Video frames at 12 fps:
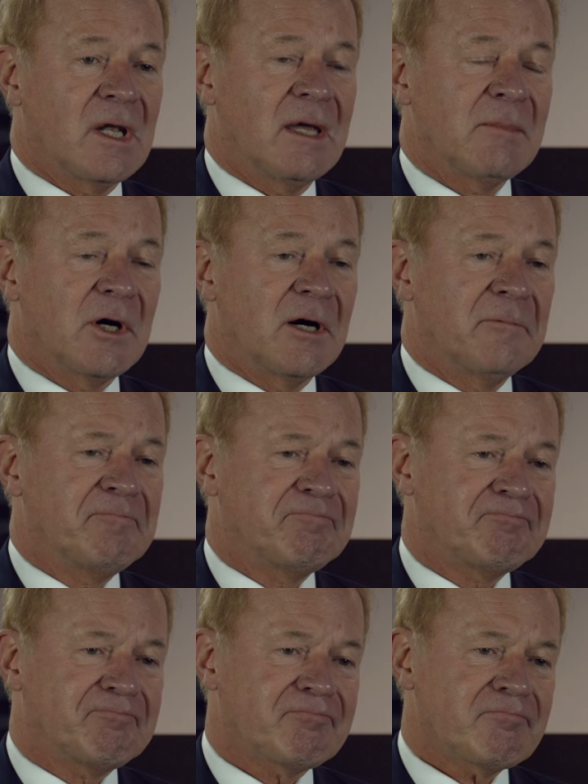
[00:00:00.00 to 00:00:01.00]
Climar.
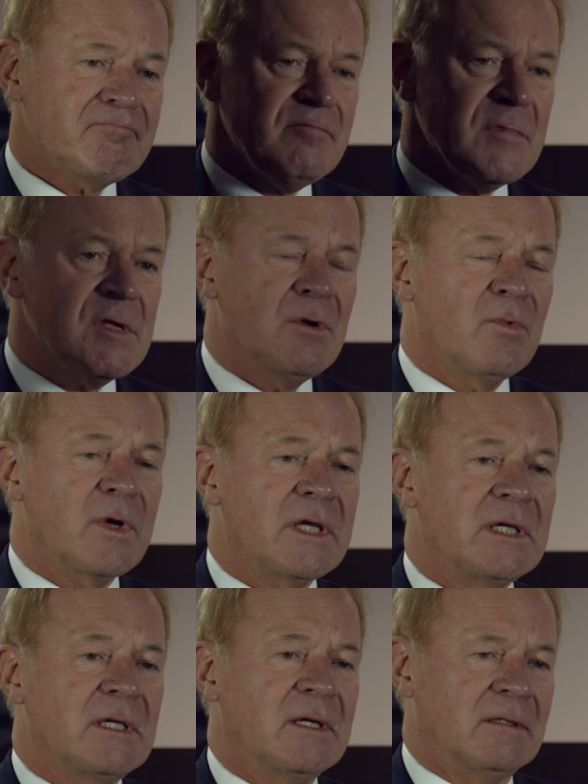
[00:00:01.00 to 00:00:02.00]

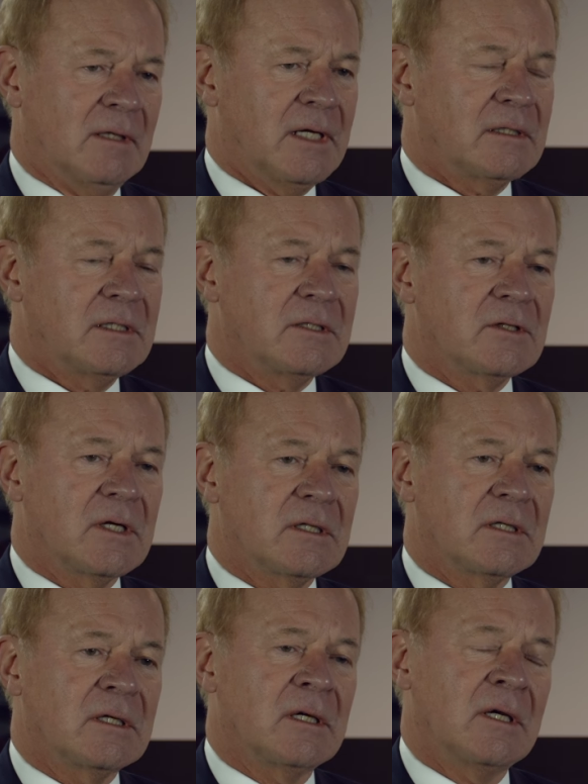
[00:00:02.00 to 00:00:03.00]
We liked each
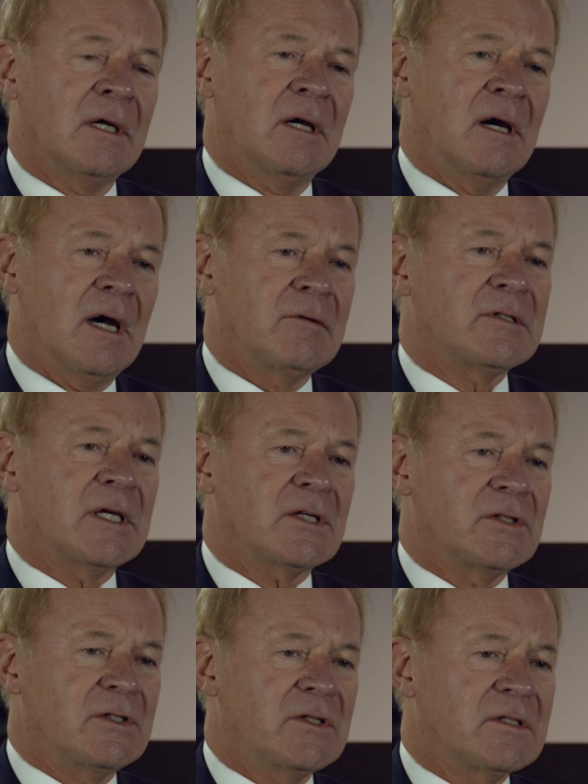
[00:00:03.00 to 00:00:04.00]
other. I was
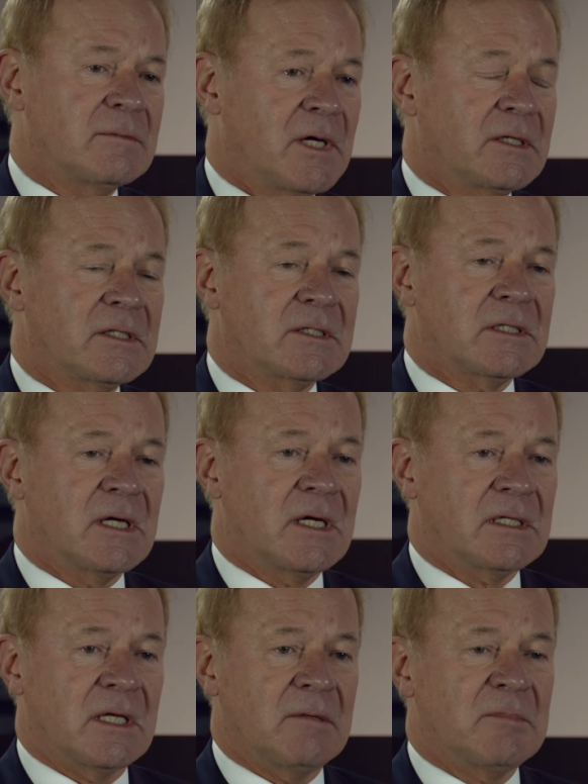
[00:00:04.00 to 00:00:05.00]
actually just about to
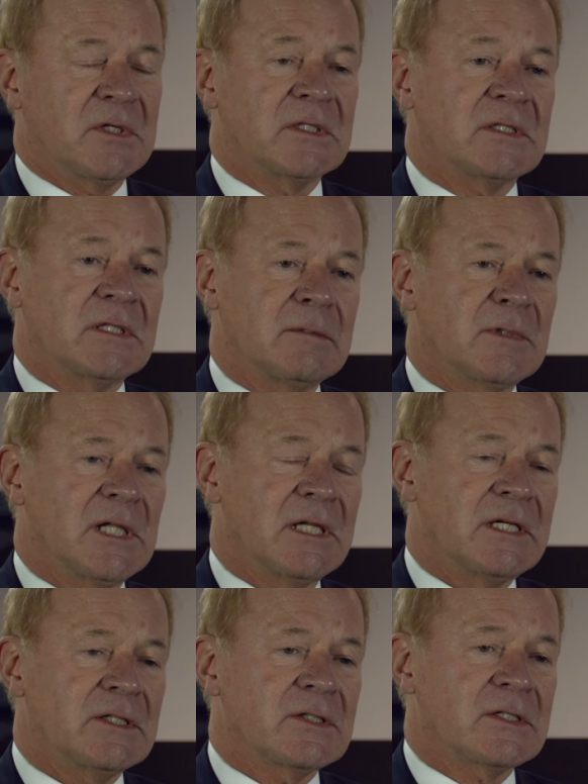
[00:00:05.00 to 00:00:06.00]
start a business in the Middle
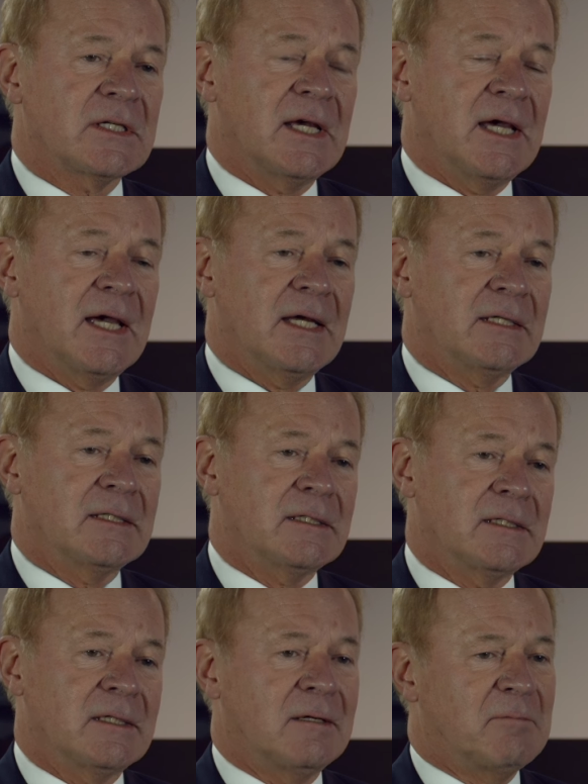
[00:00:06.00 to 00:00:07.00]
East,
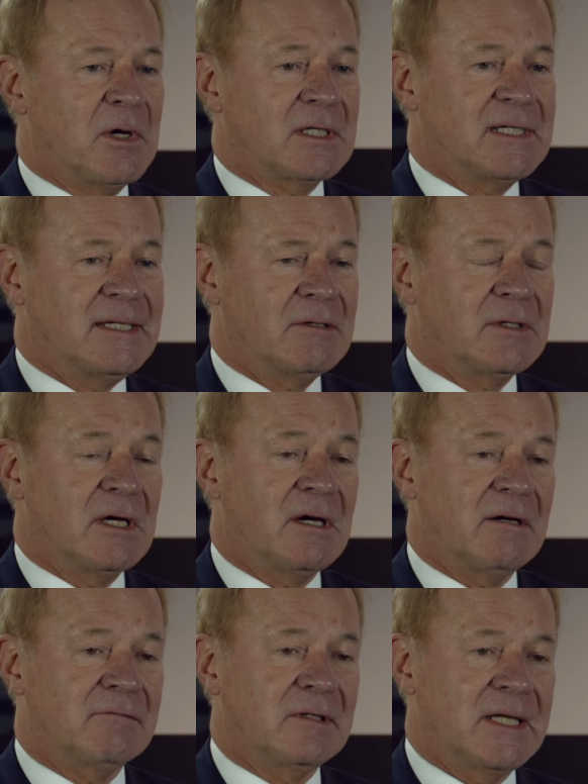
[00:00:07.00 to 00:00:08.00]
and about a year and a
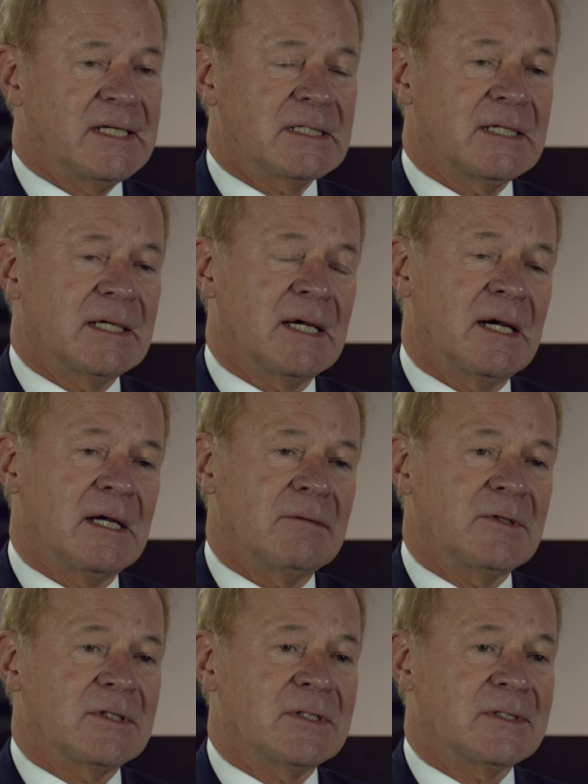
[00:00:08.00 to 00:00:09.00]
half later I
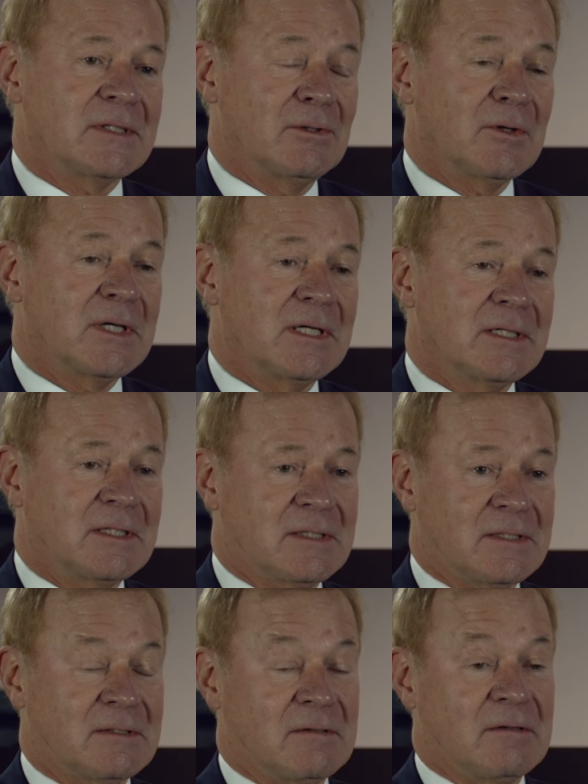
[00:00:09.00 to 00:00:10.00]
was looking at
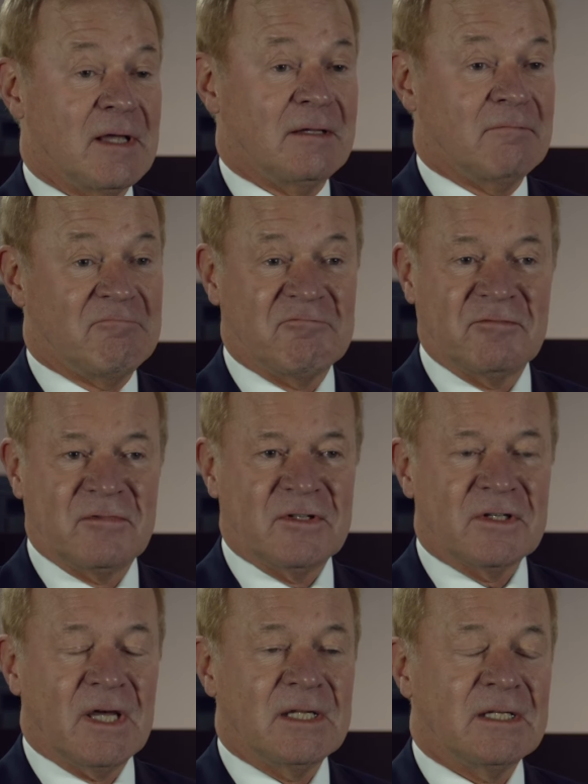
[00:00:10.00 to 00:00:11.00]
Uh,
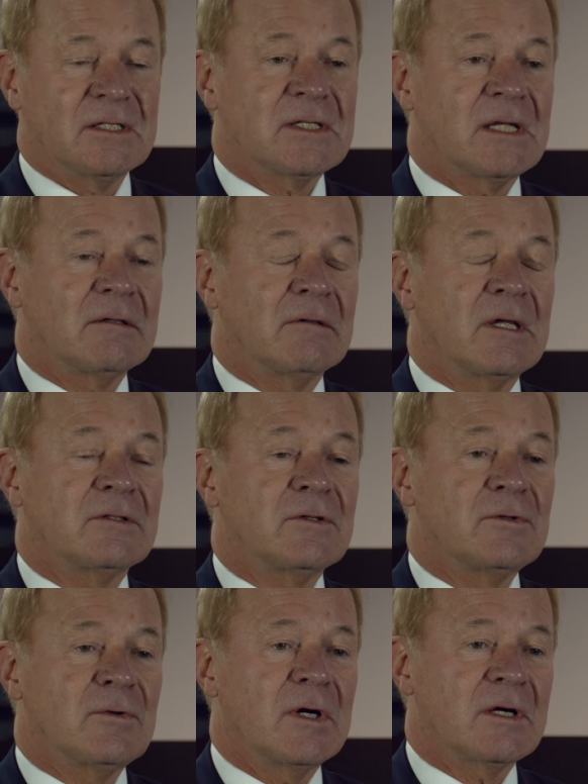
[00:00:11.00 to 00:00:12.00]
deciding to, sell, uh,
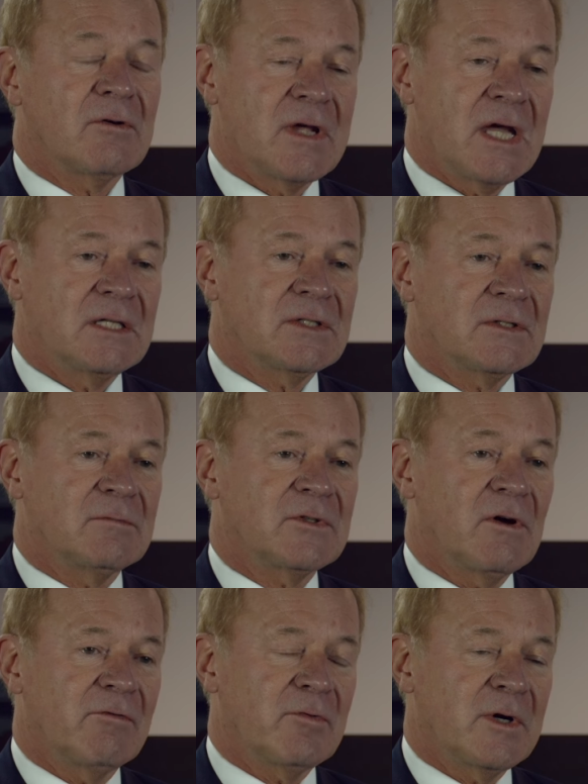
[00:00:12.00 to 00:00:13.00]
to uh, create some
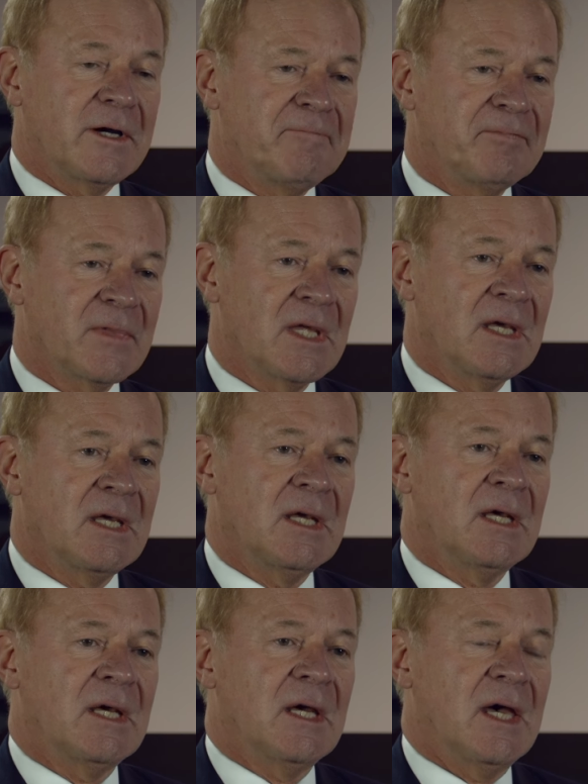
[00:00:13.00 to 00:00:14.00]
software,
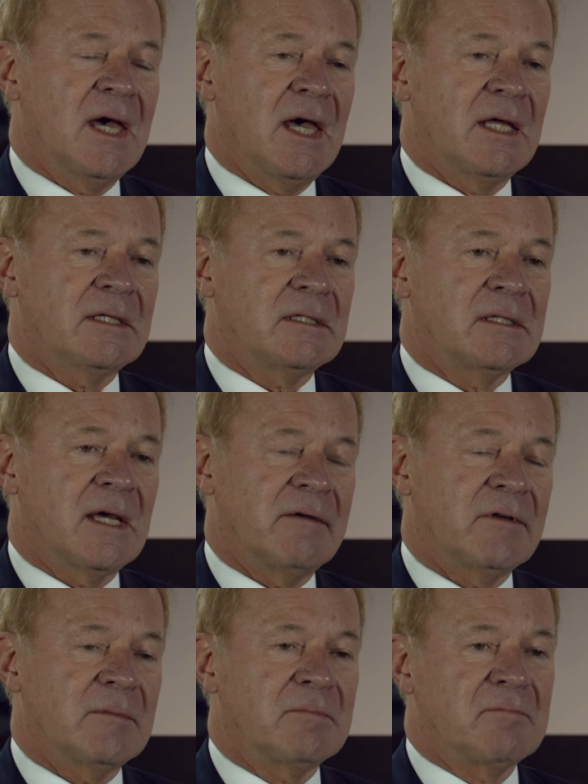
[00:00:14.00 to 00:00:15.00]
and
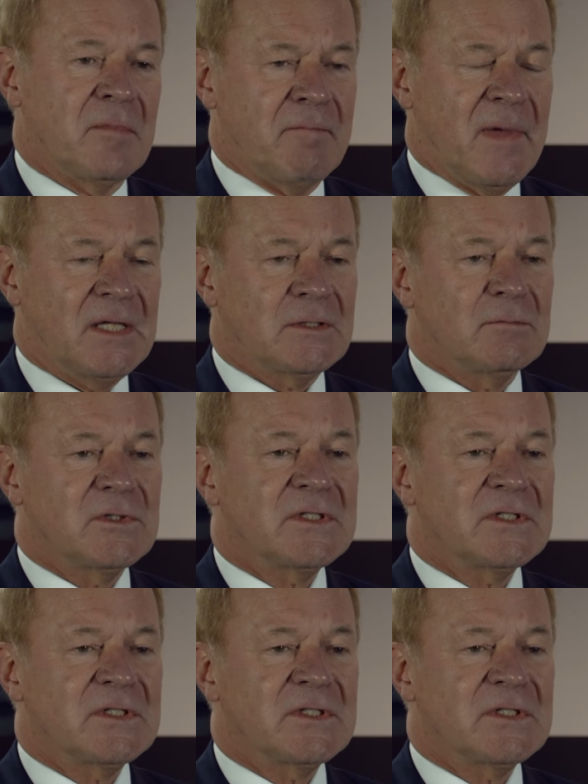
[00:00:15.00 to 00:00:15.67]
having made some